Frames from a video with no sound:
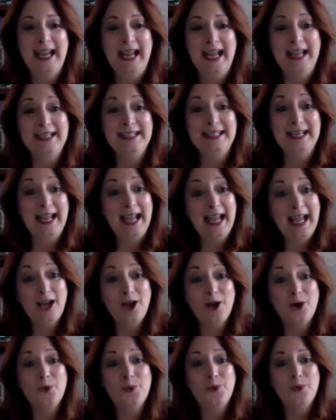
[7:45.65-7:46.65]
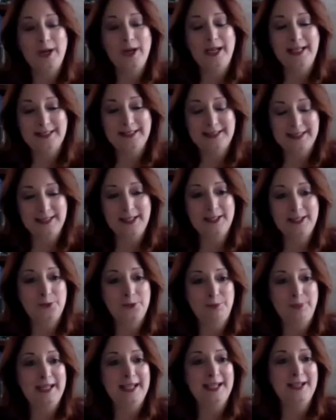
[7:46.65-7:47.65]
And now it's
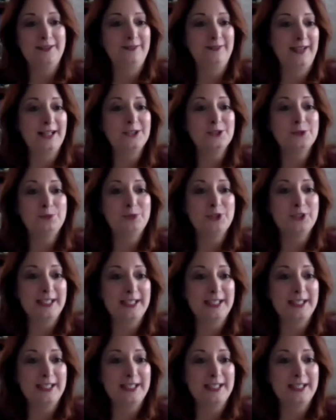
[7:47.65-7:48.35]
being available